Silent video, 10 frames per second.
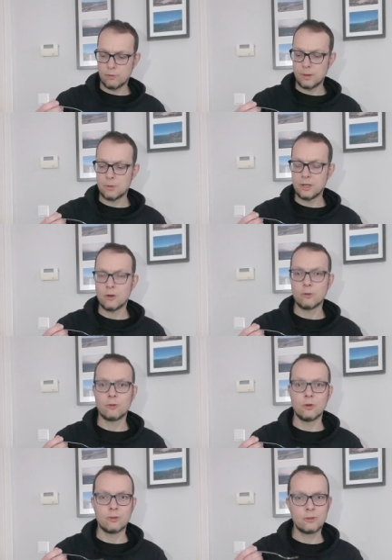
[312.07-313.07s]
of habanero
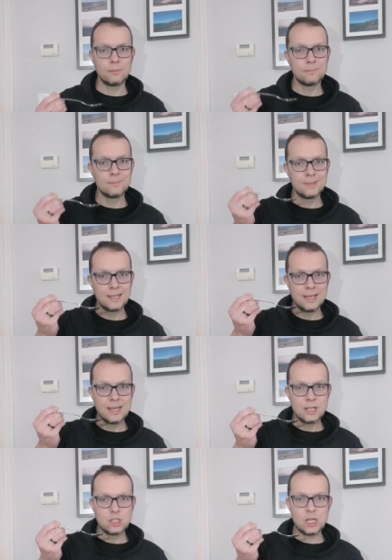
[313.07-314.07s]
sauce.
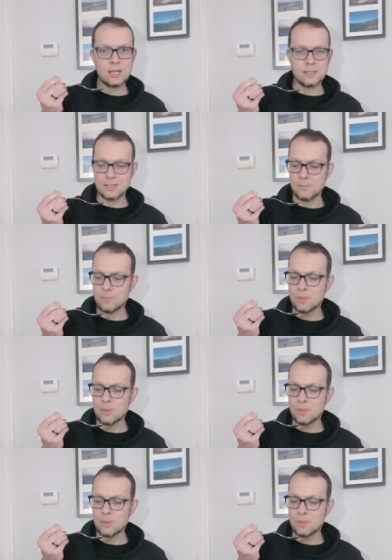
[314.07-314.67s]
Cheers!